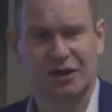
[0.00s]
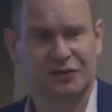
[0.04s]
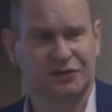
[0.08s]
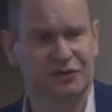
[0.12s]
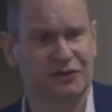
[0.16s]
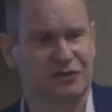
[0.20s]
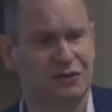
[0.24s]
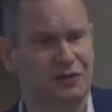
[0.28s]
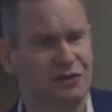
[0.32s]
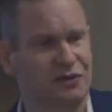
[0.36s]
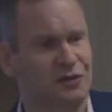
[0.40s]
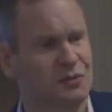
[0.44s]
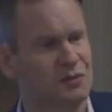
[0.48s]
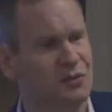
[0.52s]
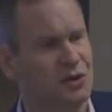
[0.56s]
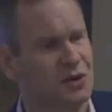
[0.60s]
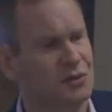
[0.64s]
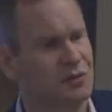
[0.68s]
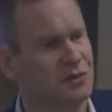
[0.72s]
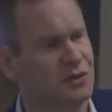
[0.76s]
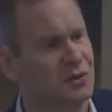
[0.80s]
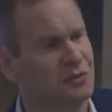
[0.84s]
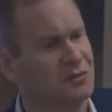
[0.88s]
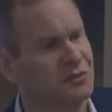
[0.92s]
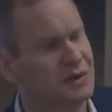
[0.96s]
asked us to do some work
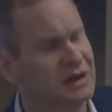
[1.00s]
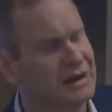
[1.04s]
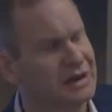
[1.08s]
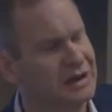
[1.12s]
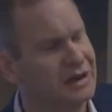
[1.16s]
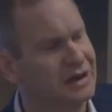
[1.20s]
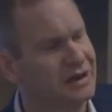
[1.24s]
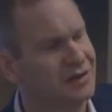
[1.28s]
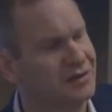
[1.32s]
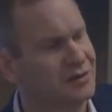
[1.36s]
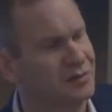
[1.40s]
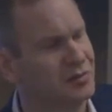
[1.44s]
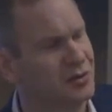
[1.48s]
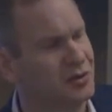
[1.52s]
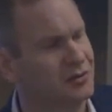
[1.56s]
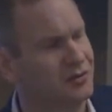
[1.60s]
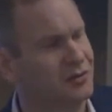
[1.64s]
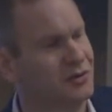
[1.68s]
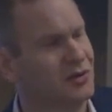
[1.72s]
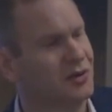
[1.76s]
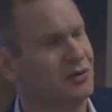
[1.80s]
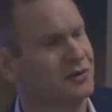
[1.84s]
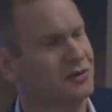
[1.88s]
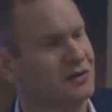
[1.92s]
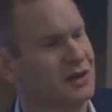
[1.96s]
with them as a proof
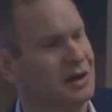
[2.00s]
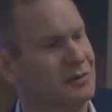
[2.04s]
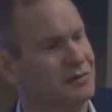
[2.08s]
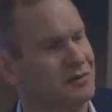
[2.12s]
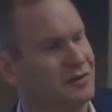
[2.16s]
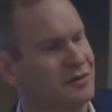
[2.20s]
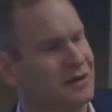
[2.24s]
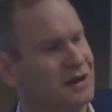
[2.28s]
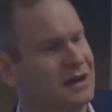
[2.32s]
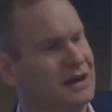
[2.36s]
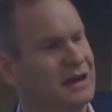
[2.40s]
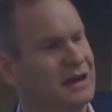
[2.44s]
of concept, and